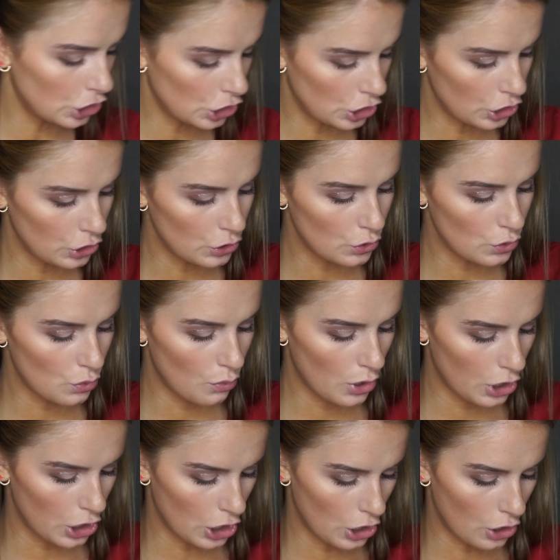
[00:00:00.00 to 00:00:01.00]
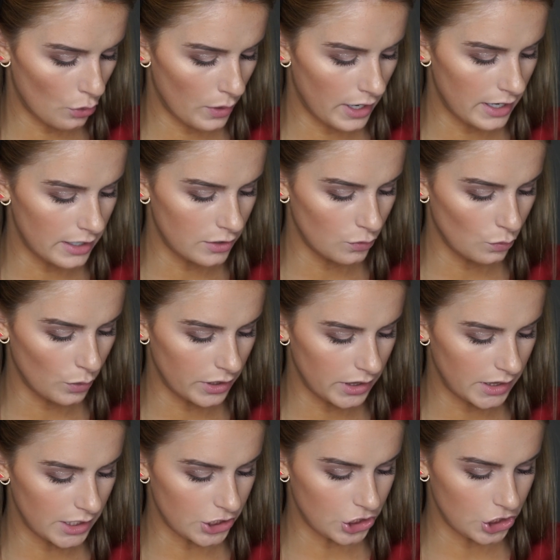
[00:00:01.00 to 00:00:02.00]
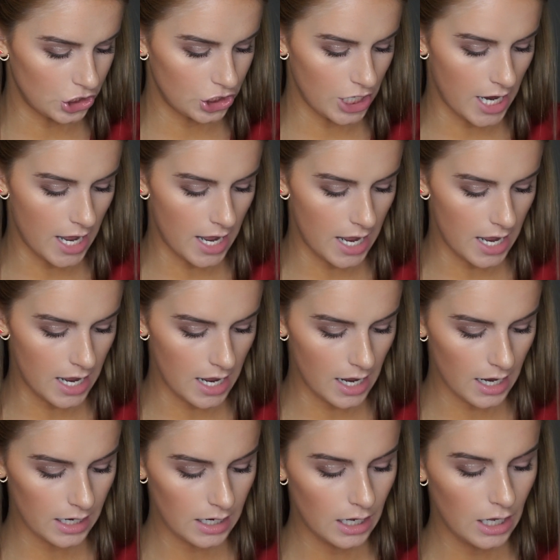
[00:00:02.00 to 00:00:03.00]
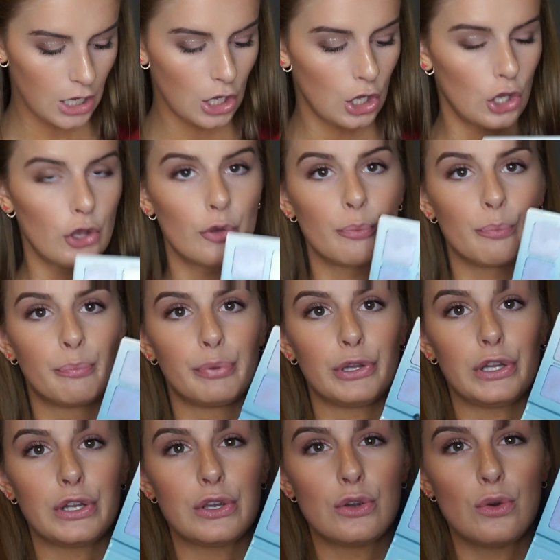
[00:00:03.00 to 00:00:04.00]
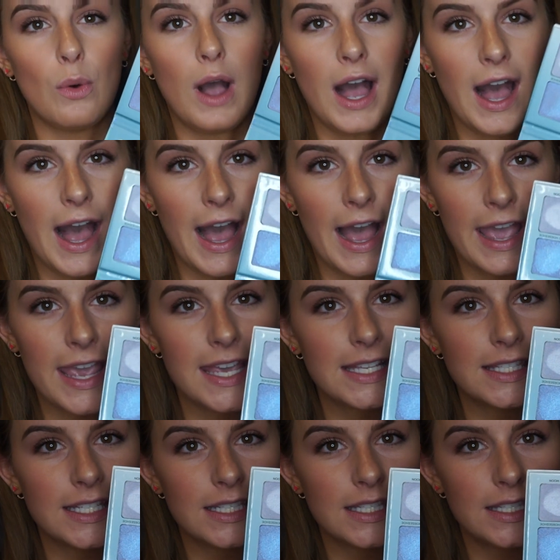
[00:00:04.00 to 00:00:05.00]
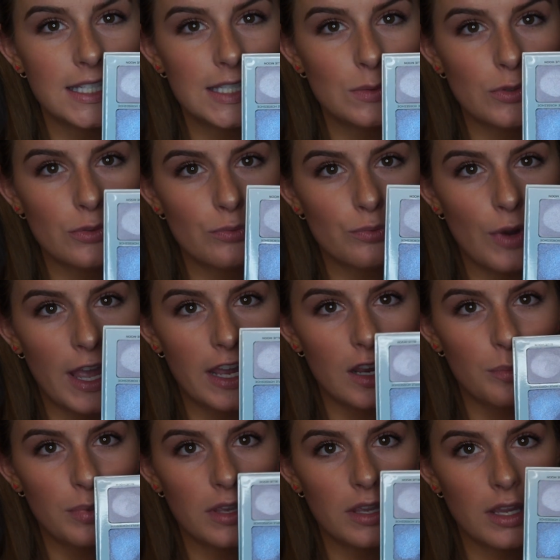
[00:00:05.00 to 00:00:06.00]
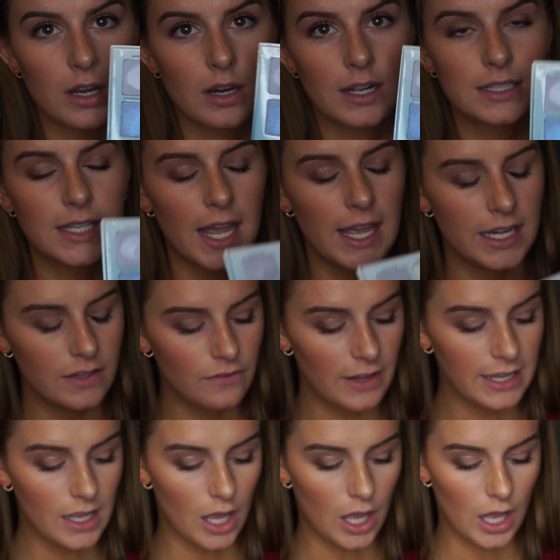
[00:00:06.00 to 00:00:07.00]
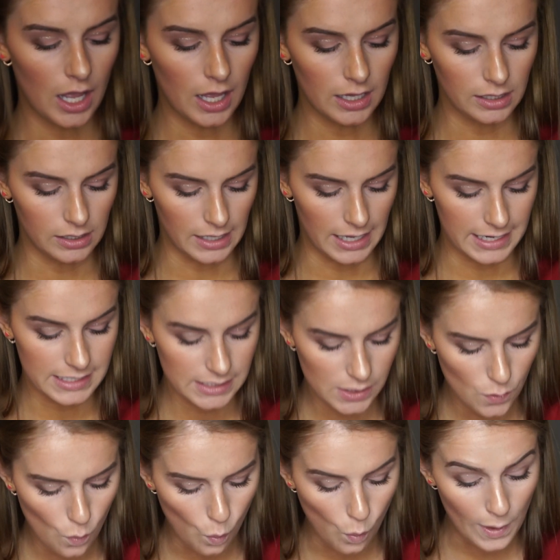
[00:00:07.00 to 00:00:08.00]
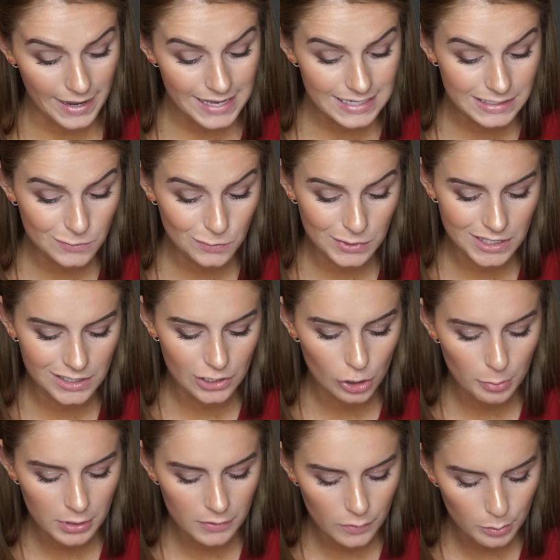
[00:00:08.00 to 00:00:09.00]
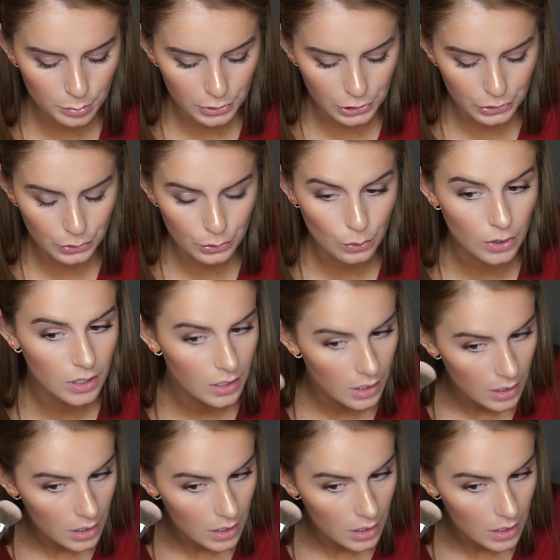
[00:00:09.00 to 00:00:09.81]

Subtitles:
to go in with the shade Blue Ice. It's this one right up here. It's kind of like a light white with a little bit of a blue.